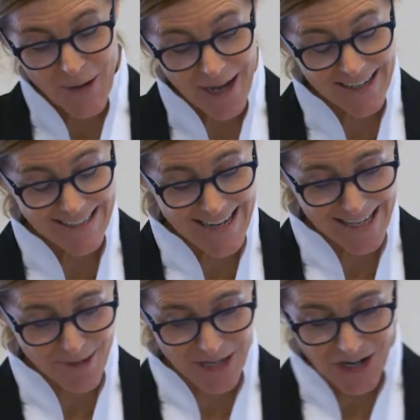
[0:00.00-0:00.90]
but in
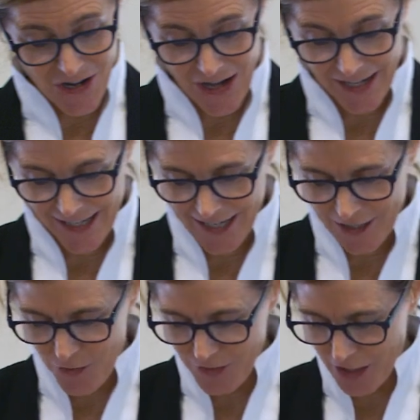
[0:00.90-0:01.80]
taking me on, he
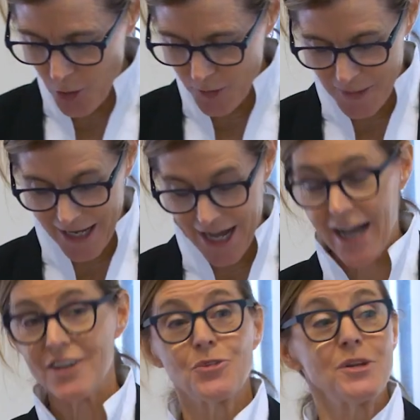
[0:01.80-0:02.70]
not only opened my
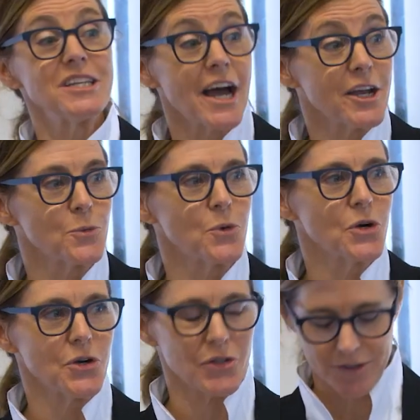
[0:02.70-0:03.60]
eyes to an entire
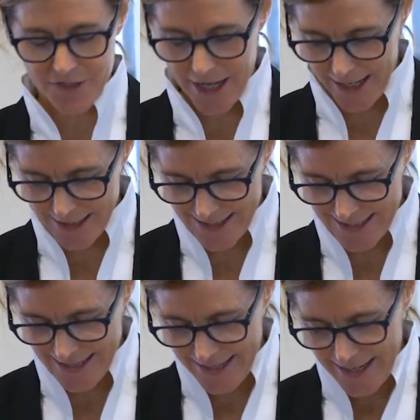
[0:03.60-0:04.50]
world of texts,